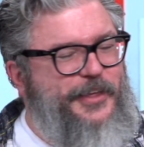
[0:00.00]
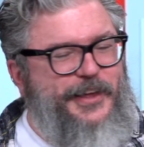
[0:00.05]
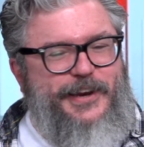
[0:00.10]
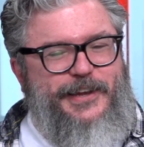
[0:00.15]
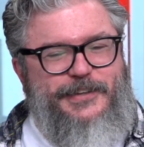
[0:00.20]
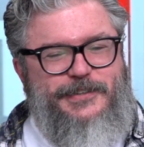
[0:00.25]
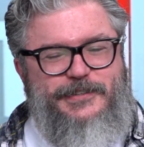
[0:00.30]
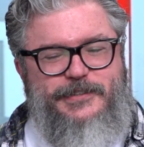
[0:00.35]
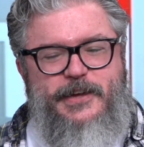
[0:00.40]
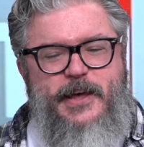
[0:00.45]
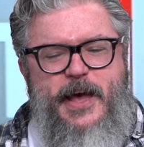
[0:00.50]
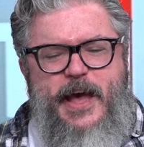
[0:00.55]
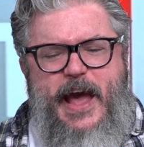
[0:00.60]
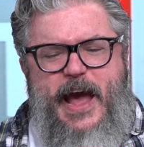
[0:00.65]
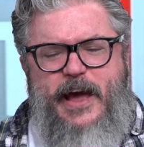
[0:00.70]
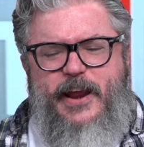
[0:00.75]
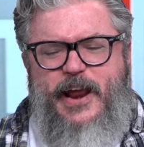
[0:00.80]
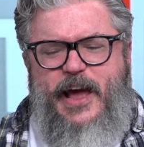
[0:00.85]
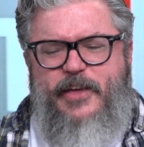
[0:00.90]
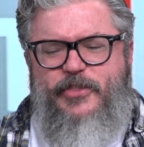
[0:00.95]
and it's
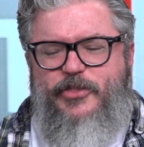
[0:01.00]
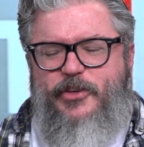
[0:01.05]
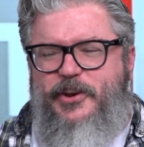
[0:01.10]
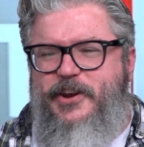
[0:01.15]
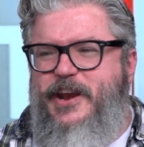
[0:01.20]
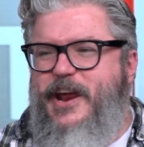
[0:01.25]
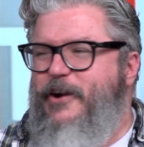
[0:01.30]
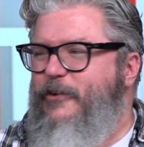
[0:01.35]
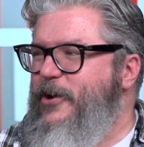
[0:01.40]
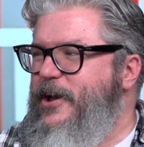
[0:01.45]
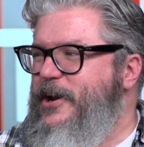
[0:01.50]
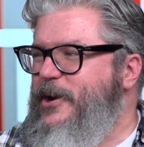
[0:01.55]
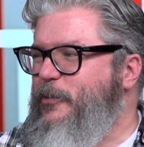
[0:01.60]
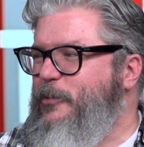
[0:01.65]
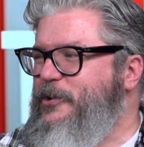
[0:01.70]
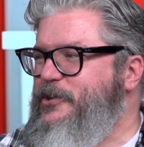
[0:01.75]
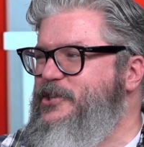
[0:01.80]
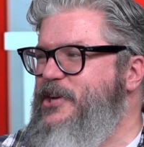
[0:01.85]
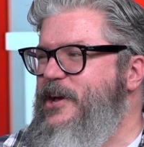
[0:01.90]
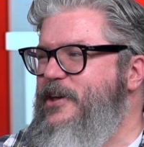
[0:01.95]
and and the narrator
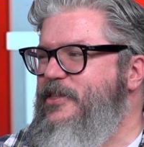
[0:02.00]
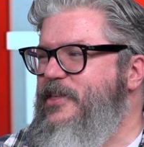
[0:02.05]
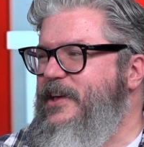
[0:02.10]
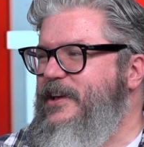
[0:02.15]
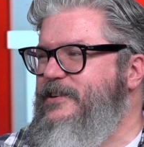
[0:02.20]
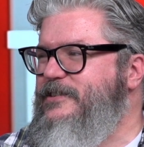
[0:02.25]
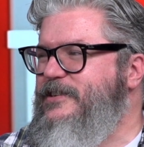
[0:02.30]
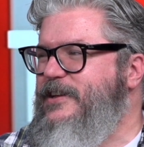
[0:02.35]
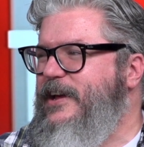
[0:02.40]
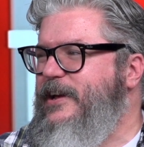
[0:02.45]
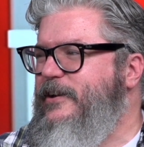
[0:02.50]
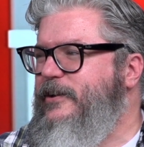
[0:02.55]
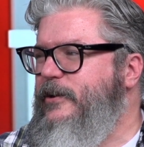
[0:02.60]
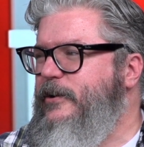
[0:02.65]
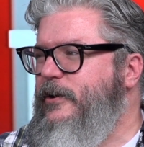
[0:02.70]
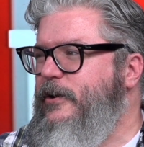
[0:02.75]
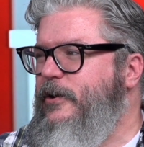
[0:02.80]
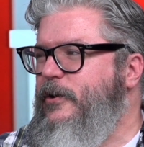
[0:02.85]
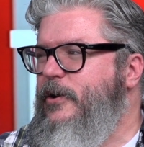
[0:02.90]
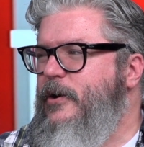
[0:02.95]
will say things like, you
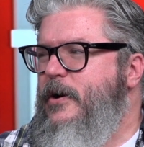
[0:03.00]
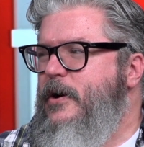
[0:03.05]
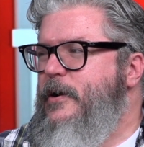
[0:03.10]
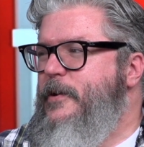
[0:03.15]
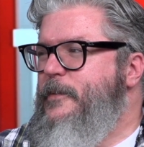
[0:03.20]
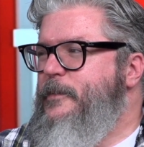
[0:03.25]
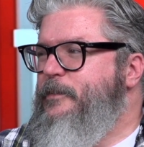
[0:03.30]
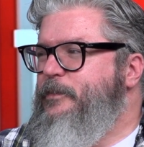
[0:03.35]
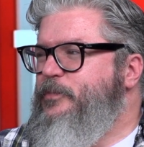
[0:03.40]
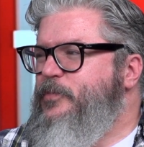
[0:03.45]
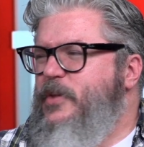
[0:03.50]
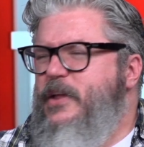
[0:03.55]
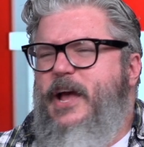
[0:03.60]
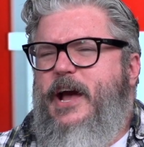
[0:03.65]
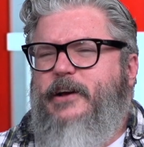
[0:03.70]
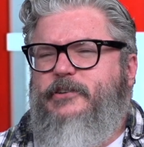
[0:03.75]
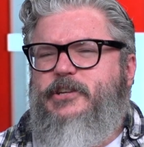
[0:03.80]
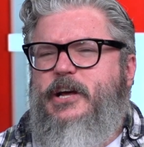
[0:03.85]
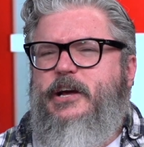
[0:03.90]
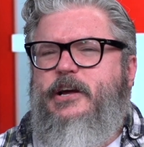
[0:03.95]
know, it's very dramatic.
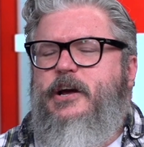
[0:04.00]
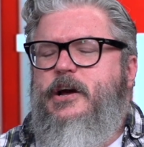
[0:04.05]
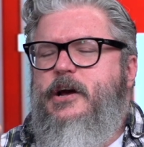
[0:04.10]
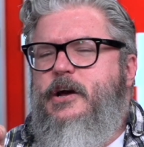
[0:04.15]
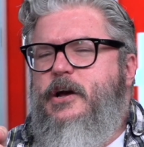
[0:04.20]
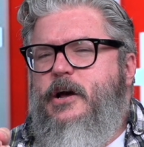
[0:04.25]
Yeah, it's yeah.